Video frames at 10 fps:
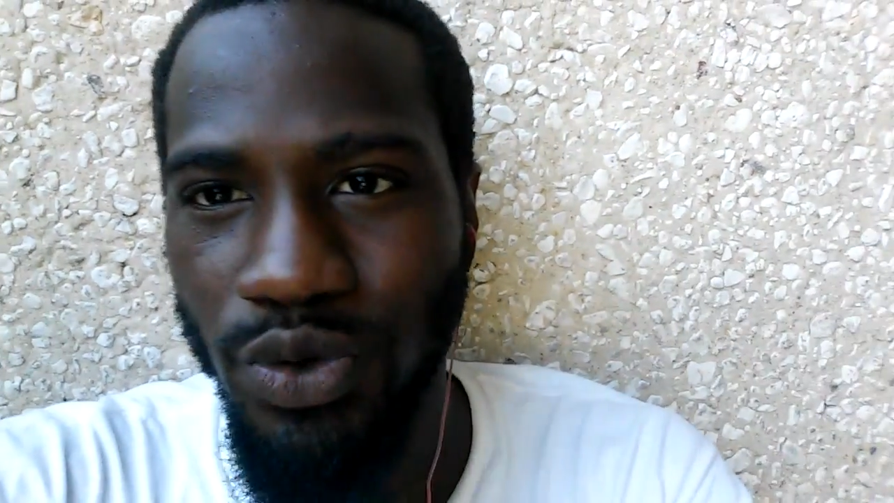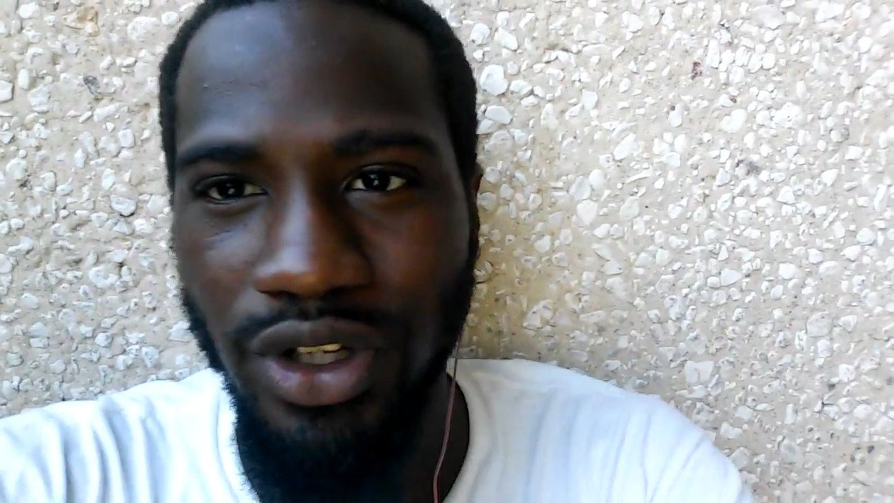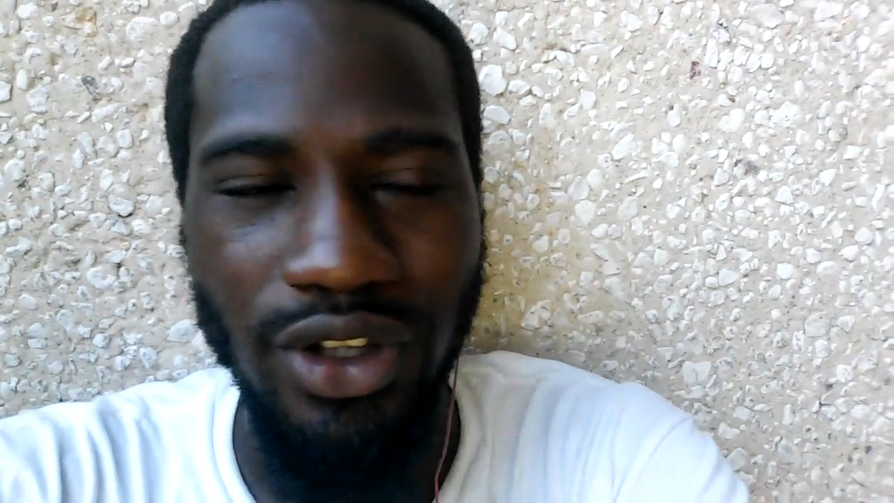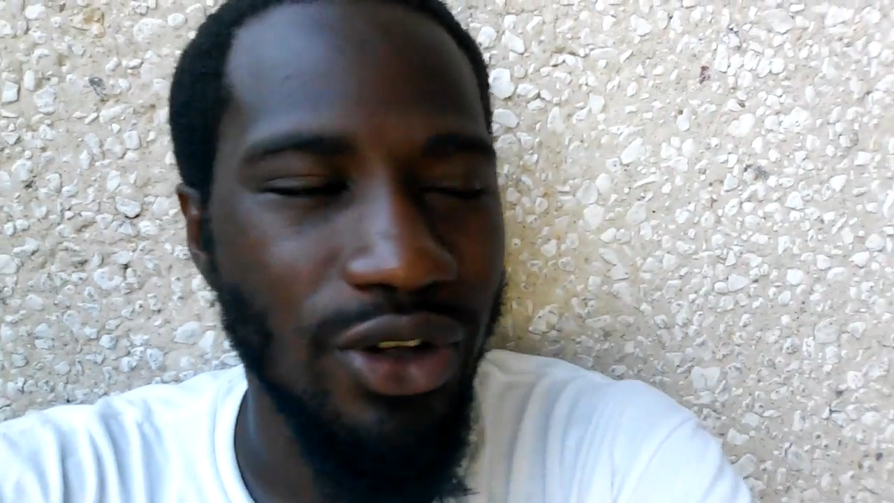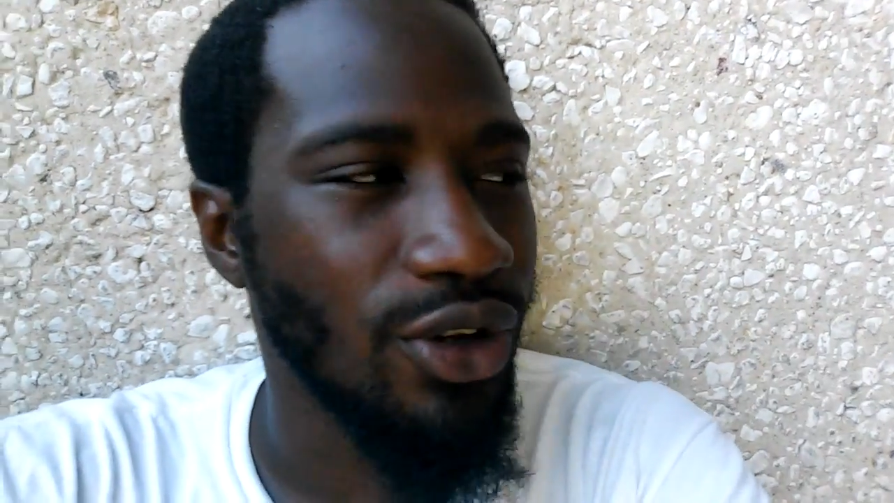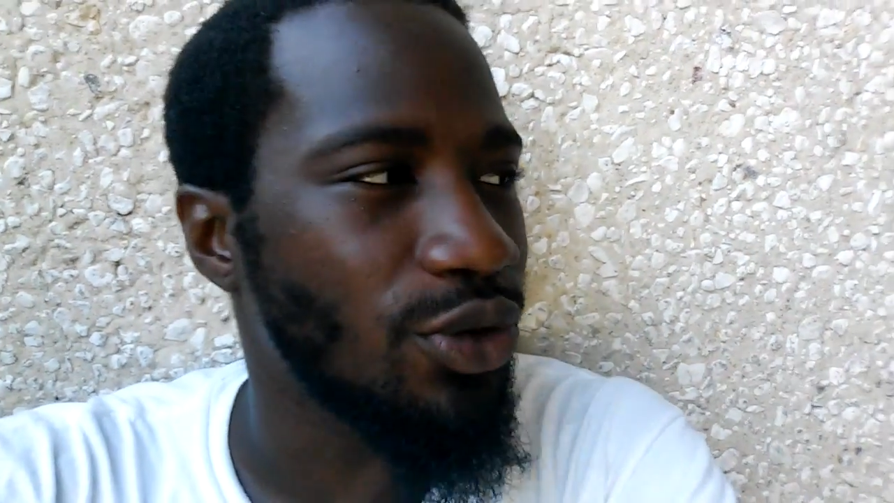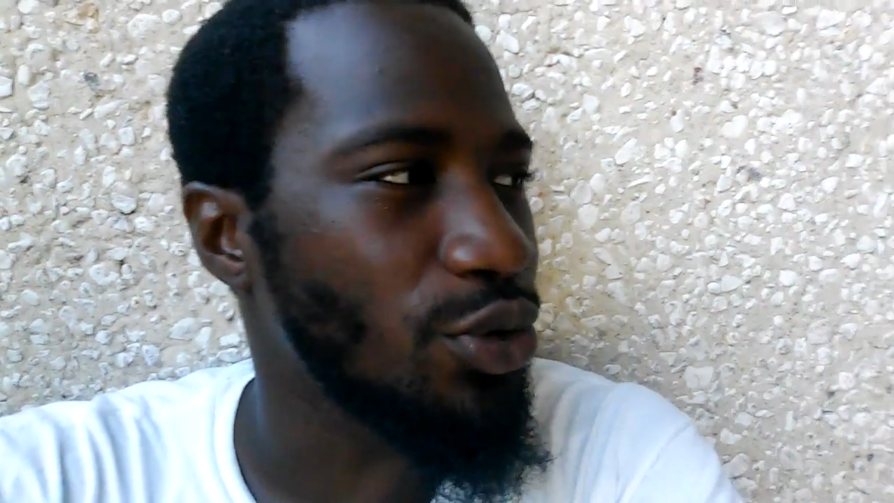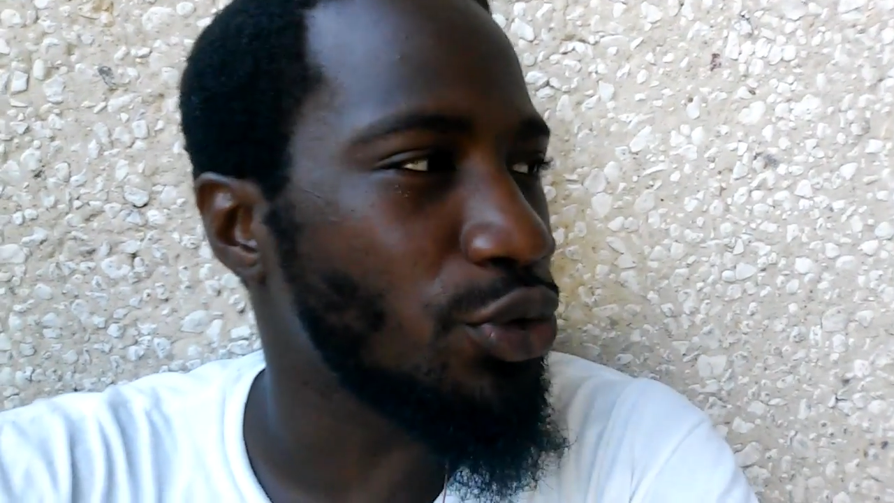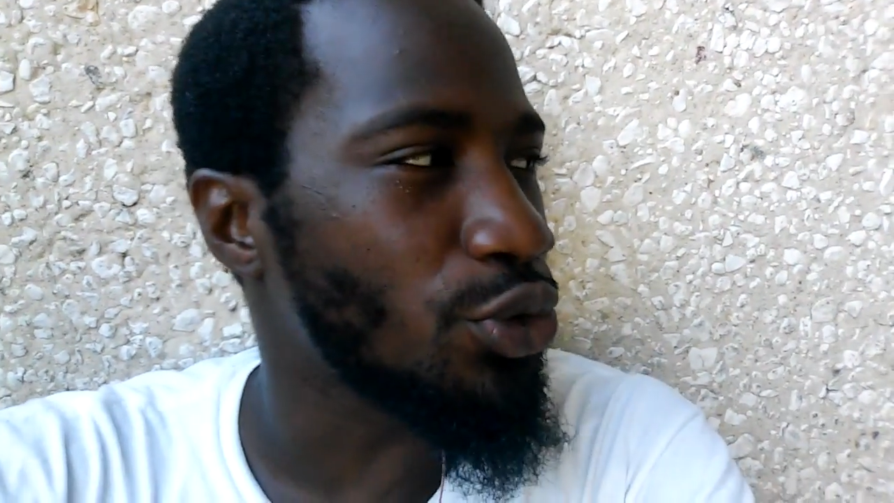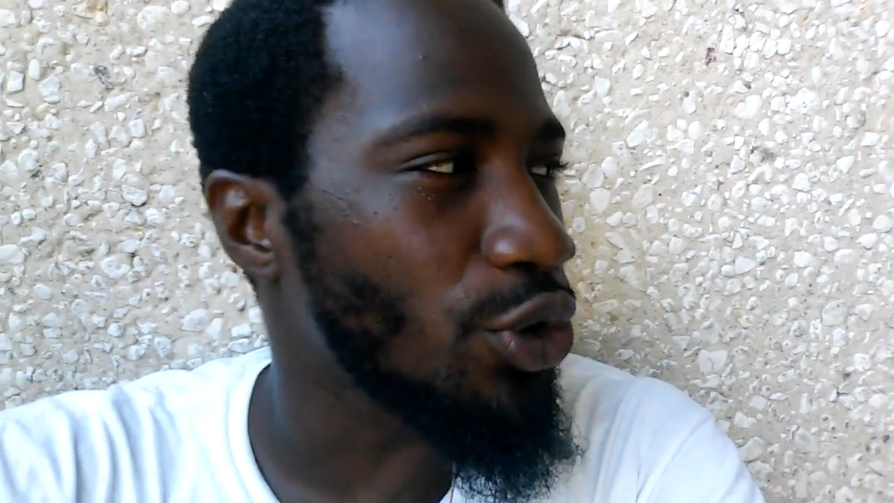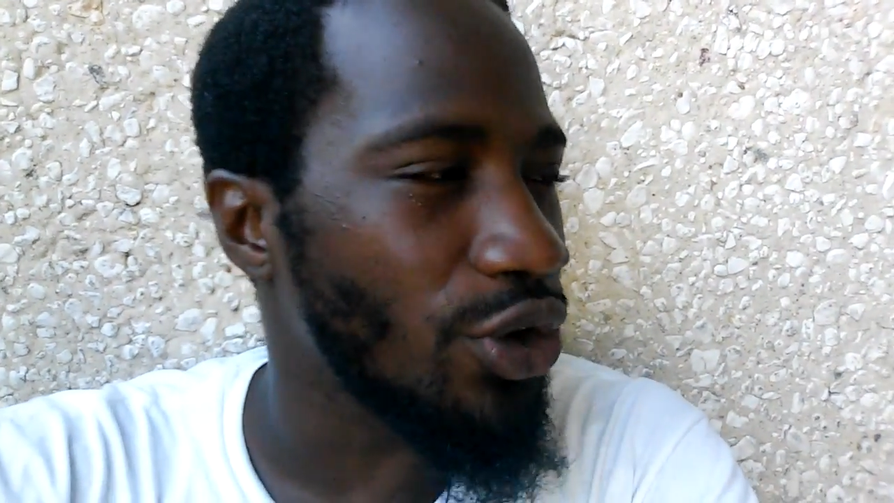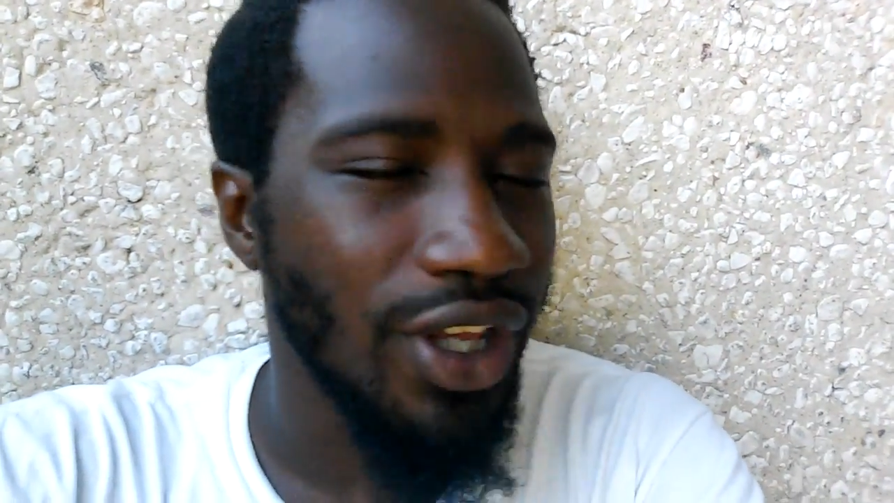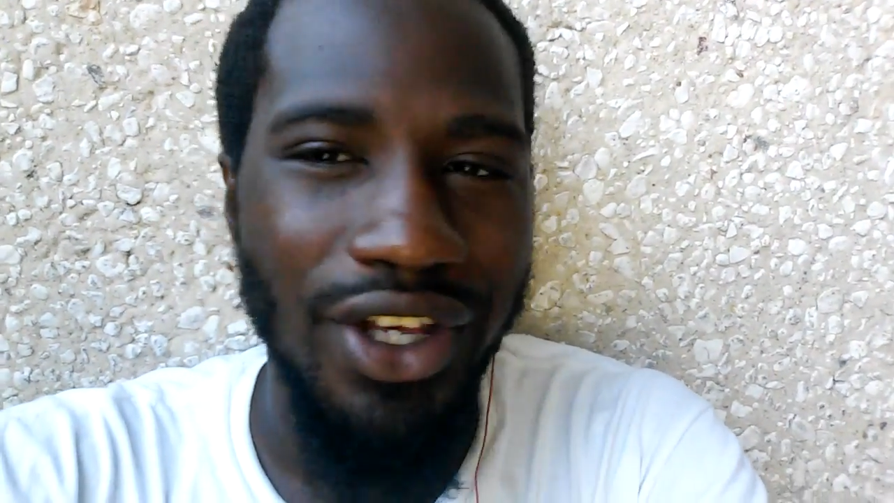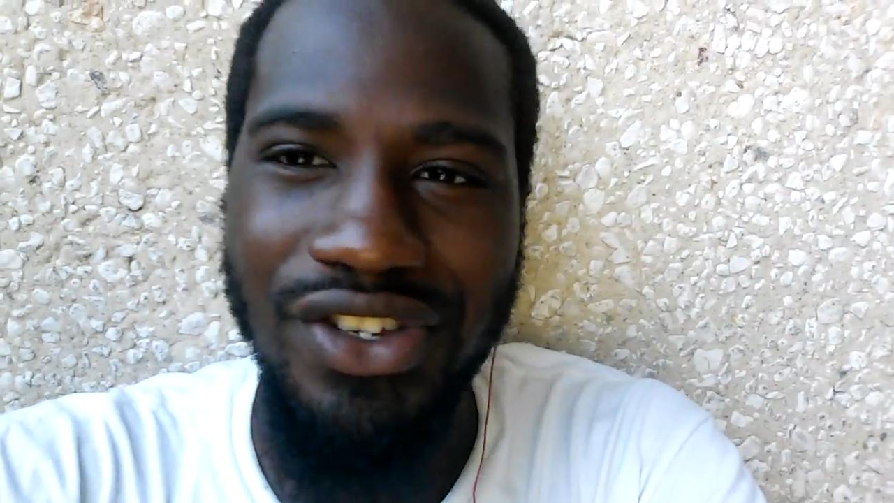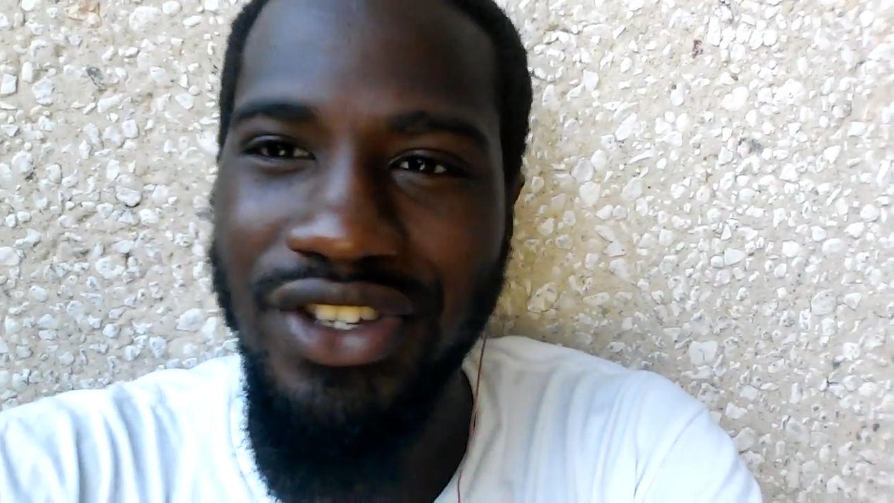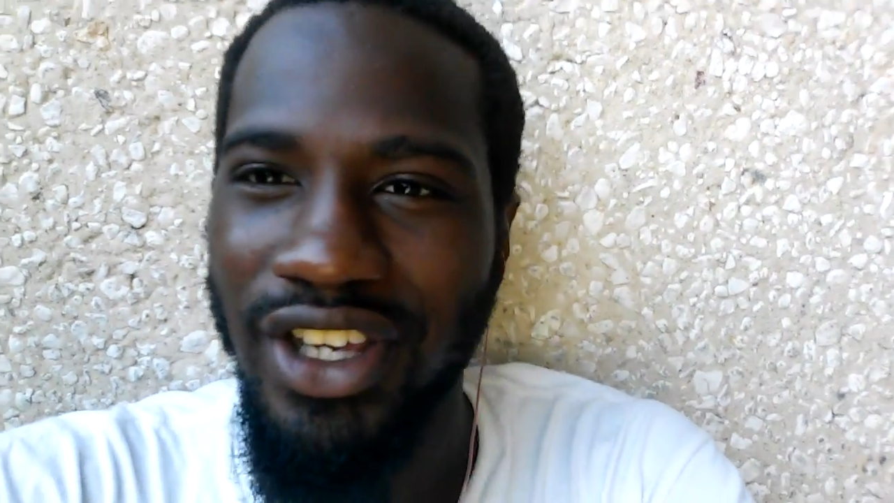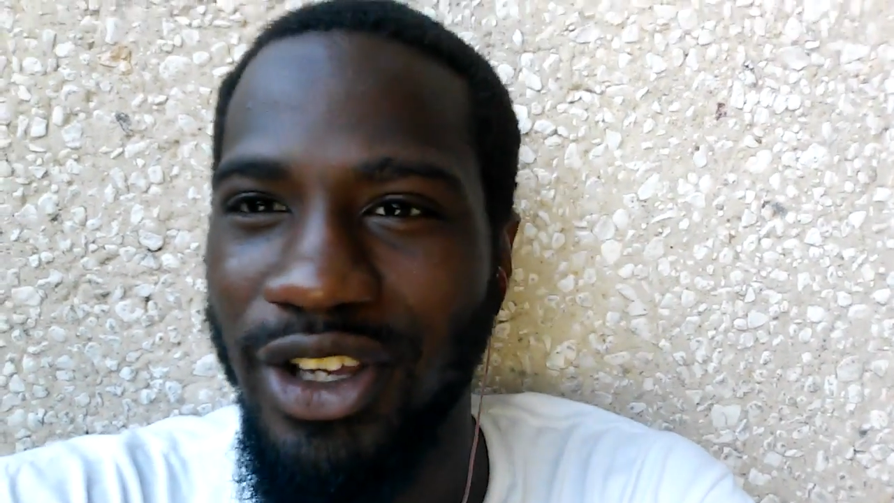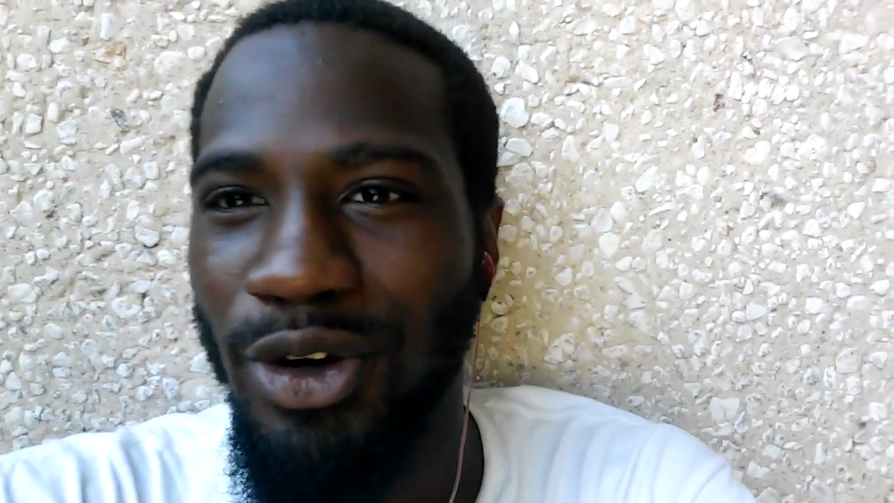20, 33 to 38 say